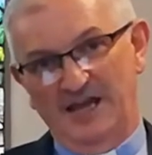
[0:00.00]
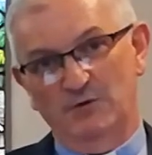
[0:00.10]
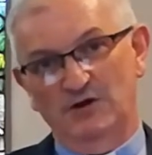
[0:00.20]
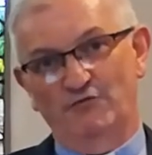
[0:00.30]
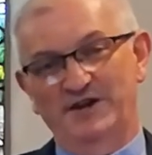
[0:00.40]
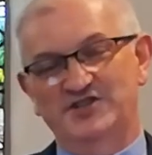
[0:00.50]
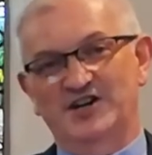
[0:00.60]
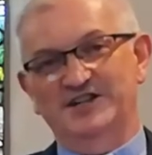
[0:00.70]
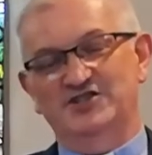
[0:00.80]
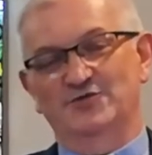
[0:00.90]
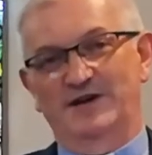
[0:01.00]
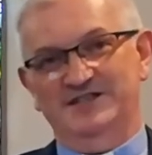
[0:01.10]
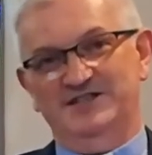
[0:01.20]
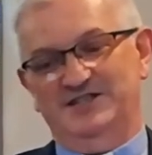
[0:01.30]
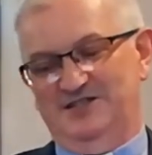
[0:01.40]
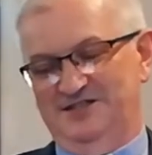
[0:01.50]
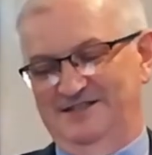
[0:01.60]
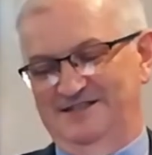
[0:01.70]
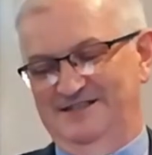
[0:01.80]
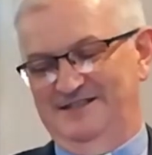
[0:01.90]
he will reach out to
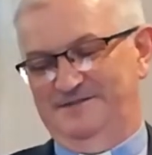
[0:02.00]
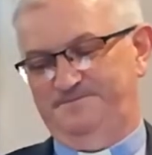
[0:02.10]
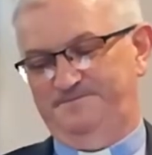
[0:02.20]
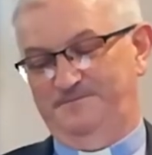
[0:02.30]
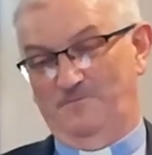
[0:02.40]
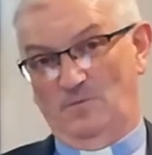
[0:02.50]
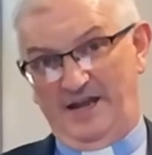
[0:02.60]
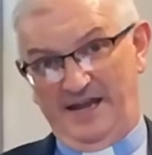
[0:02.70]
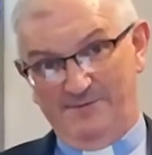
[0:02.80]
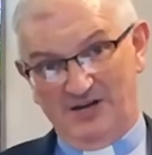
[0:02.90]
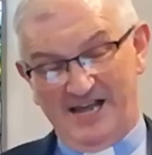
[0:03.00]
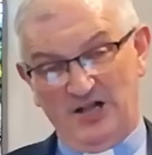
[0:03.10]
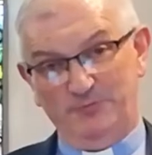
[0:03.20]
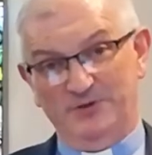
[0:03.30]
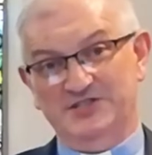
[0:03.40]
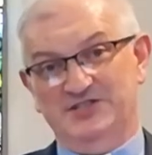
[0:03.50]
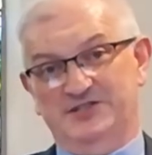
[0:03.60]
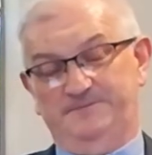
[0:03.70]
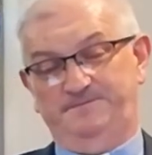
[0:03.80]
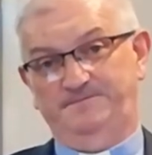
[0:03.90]
us. He will help
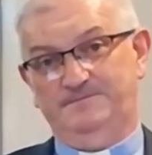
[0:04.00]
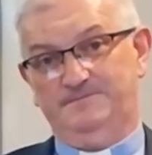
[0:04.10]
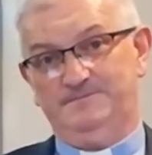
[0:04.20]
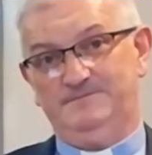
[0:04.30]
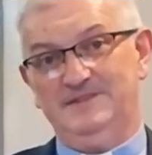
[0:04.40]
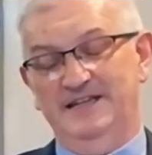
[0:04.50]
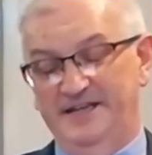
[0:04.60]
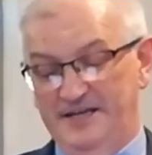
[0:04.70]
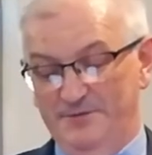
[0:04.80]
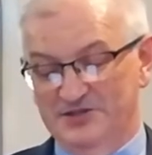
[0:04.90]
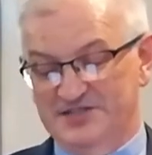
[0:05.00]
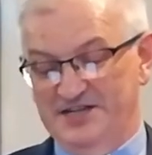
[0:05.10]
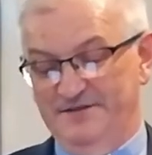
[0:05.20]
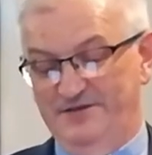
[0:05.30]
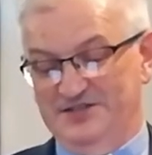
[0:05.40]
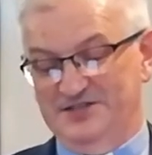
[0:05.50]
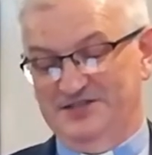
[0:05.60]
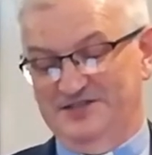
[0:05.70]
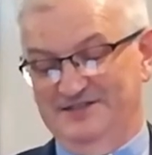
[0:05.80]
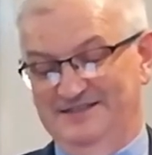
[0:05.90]
us. He will save
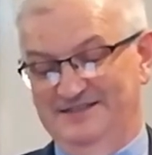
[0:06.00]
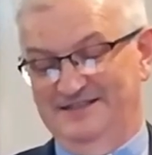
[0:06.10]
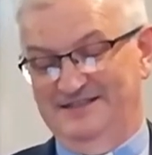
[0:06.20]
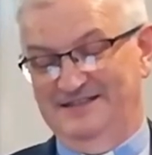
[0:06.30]
us.